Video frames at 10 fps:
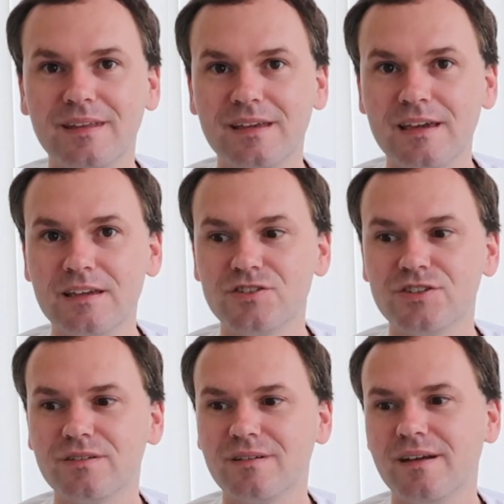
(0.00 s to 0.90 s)

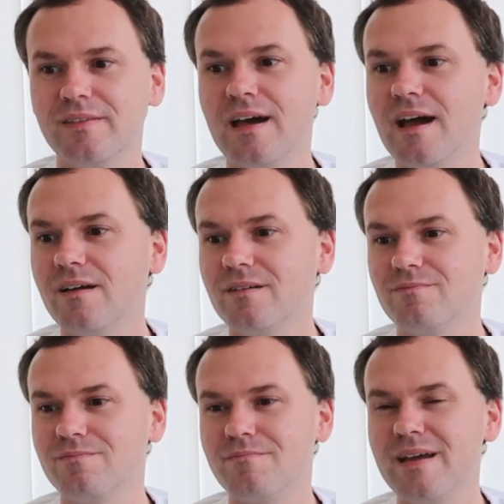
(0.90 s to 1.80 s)
each, and that
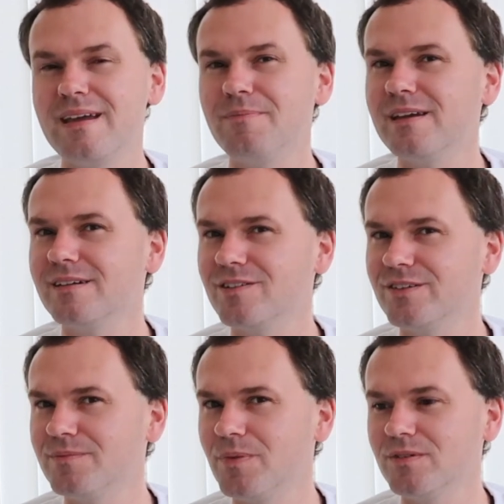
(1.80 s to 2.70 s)
maybe
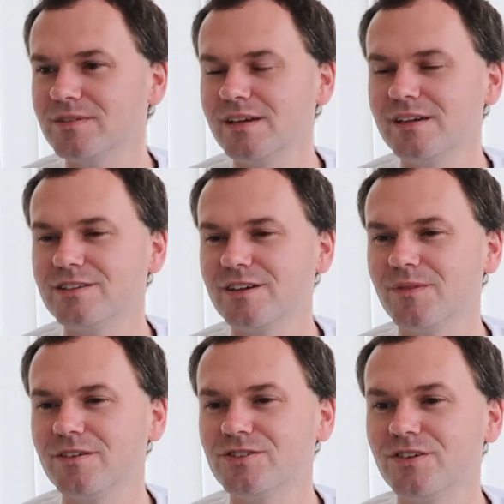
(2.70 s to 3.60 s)
included postage, I'm
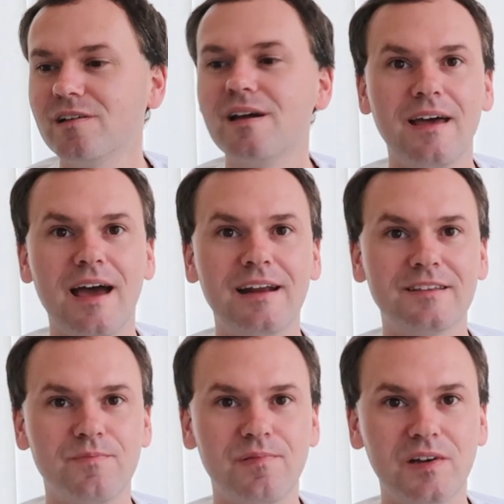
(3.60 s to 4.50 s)
not sure. And
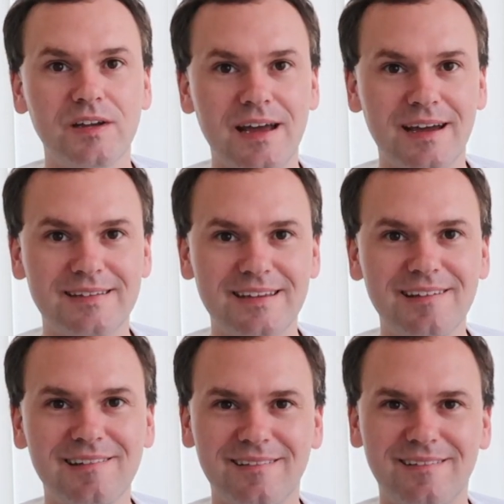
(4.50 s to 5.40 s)
it's a brilliant
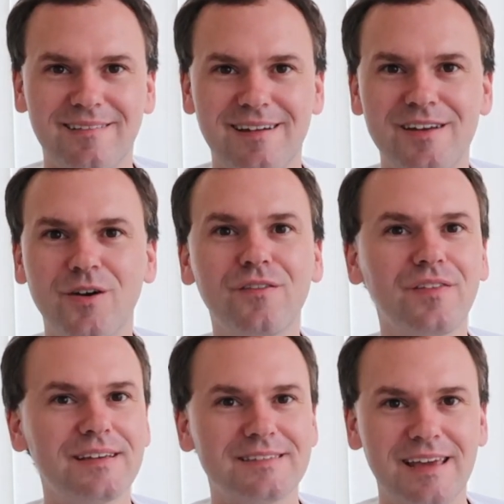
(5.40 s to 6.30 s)
idea, and
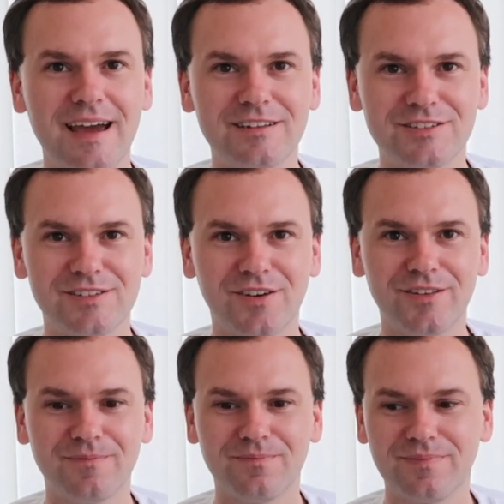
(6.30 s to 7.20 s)
hopefully it catches
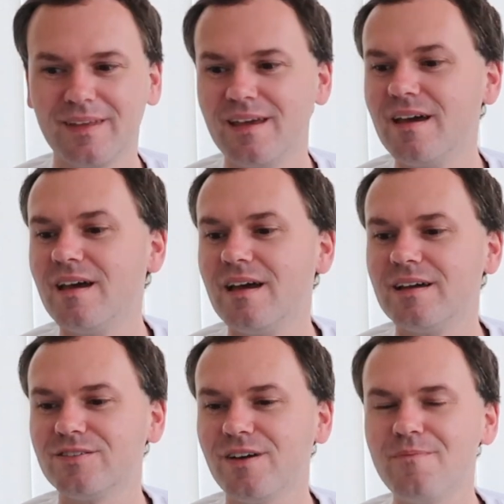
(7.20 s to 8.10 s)
on.
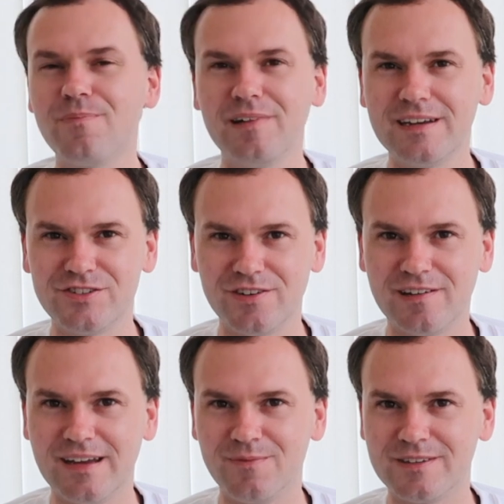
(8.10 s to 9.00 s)
So I'm pretty sure her
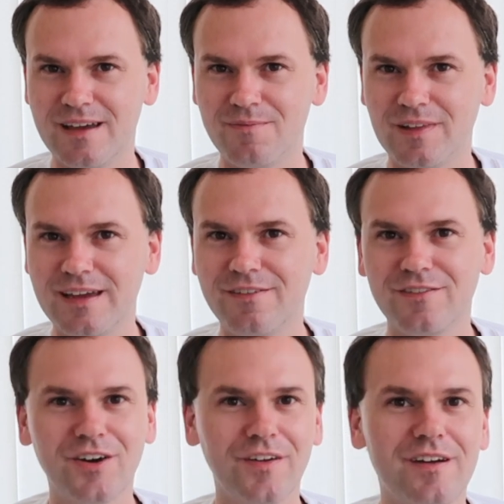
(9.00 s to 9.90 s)
name was Emily. If I've
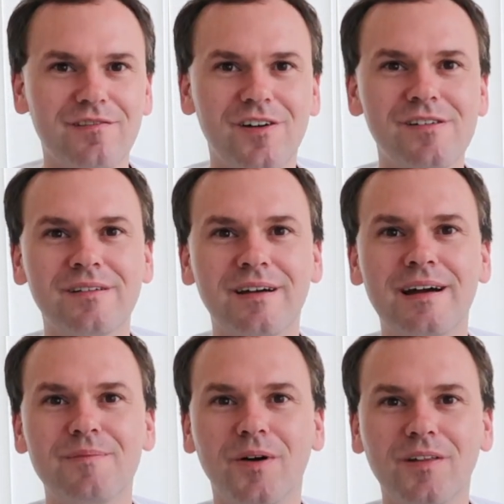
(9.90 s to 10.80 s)
got that wrong,
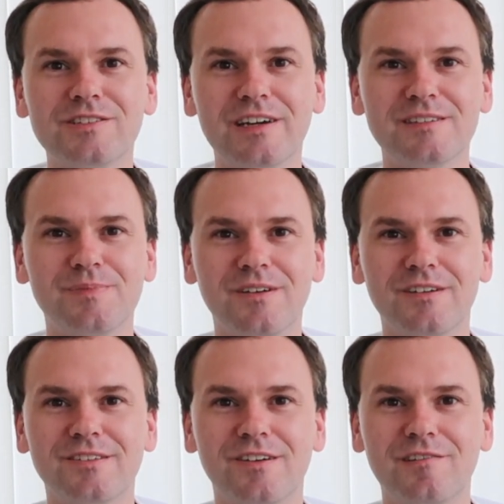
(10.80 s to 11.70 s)
I apologise,
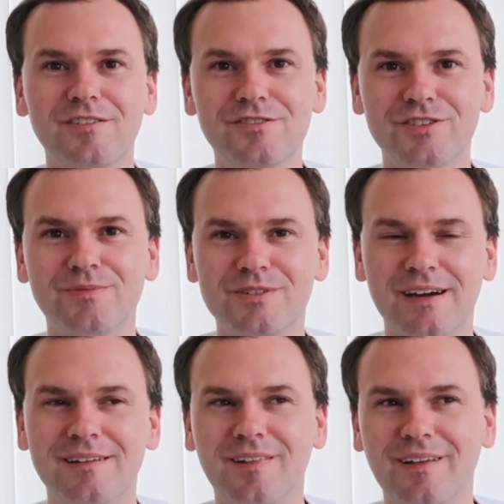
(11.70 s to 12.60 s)
because her YouTube
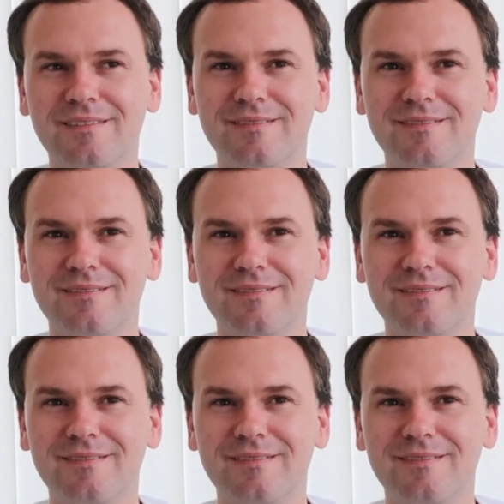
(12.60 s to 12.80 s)
channel